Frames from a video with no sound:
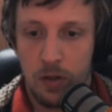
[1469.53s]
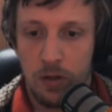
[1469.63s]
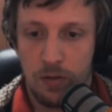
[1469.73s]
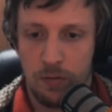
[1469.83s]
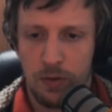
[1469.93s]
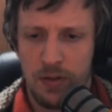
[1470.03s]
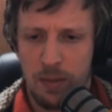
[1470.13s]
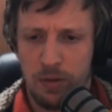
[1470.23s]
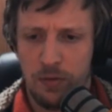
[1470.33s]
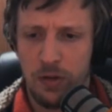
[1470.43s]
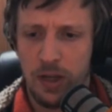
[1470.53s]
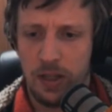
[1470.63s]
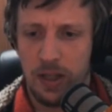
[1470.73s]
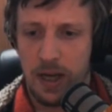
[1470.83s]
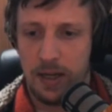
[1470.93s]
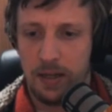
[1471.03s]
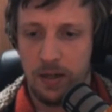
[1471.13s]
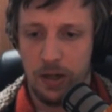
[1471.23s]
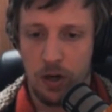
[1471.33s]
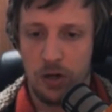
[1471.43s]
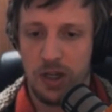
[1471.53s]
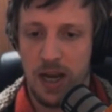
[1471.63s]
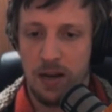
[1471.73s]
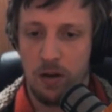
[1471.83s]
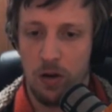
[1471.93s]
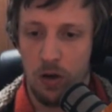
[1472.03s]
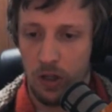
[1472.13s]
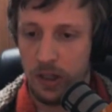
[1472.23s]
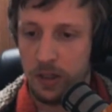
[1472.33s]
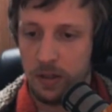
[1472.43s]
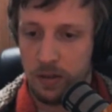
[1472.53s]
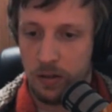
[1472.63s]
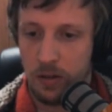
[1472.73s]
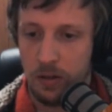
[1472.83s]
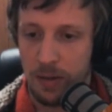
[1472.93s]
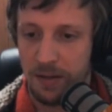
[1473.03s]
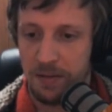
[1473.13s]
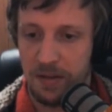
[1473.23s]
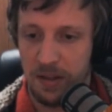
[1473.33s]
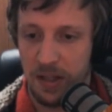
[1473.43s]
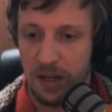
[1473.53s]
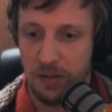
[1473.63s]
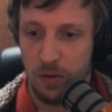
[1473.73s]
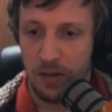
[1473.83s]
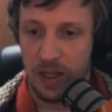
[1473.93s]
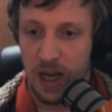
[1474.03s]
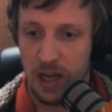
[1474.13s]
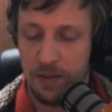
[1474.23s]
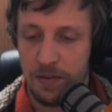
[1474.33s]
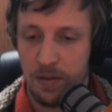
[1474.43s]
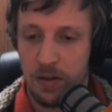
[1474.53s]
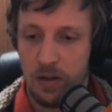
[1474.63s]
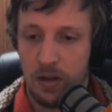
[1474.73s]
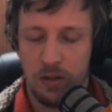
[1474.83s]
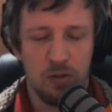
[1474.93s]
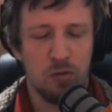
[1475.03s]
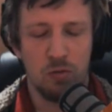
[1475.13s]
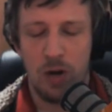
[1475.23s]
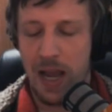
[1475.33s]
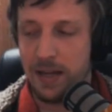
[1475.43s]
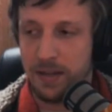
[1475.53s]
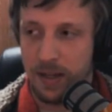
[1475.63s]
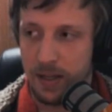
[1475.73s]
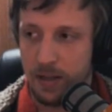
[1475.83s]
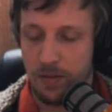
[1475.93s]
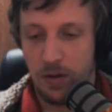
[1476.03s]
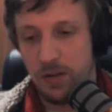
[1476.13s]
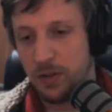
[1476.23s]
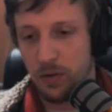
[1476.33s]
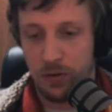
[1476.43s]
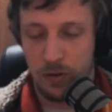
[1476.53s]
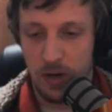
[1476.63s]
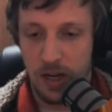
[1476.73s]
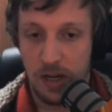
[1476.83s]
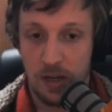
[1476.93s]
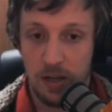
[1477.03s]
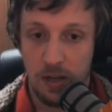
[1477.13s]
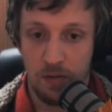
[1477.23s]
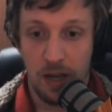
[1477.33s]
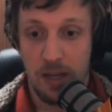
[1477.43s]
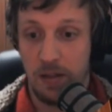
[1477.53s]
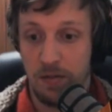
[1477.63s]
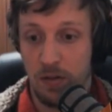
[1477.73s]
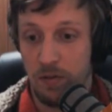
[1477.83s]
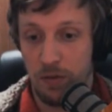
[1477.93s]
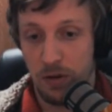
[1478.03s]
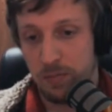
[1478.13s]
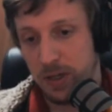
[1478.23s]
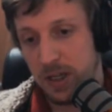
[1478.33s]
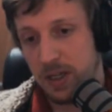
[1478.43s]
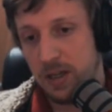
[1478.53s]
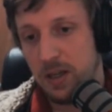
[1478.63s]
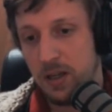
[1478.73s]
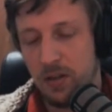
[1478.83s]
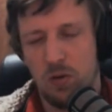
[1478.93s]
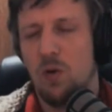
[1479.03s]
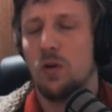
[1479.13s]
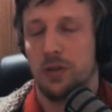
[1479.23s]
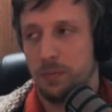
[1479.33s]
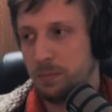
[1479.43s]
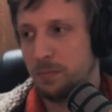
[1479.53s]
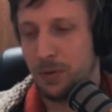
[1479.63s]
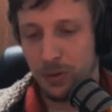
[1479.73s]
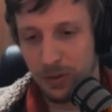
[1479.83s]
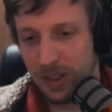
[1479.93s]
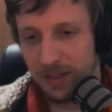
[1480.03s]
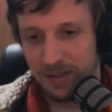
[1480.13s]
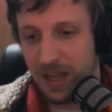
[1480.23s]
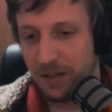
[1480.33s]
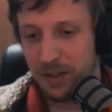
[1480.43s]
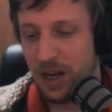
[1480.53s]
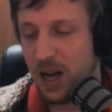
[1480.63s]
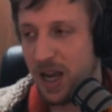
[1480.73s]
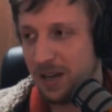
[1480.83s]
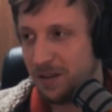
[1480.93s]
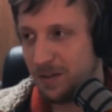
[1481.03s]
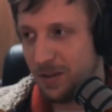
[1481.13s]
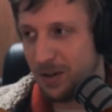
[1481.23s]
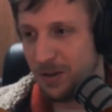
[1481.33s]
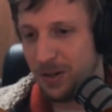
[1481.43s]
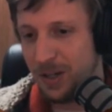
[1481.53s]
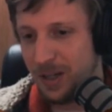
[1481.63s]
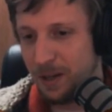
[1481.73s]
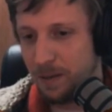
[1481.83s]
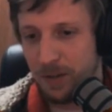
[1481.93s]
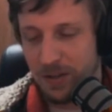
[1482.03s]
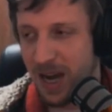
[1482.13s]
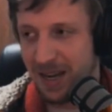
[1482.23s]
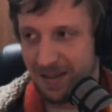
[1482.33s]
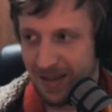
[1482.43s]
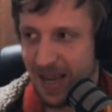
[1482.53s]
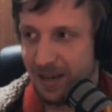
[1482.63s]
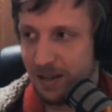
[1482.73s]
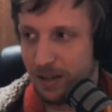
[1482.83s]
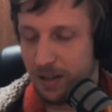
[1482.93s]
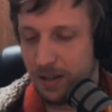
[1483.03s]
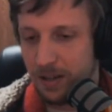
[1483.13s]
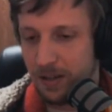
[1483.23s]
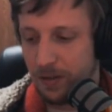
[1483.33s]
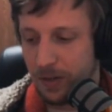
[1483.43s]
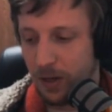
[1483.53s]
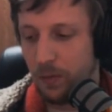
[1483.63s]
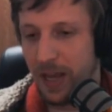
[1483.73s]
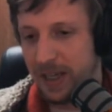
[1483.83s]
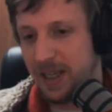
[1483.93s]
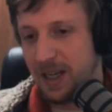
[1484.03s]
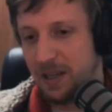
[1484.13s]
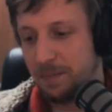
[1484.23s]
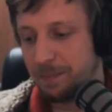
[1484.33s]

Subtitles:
for example, if you hit like negotiate early, you may conceal any 2 other cards. It's great to hit, so even though it's a green, if I hit this on the first pick, it's awesome because there's nothing to hide. So this card is dead. You've killed that card.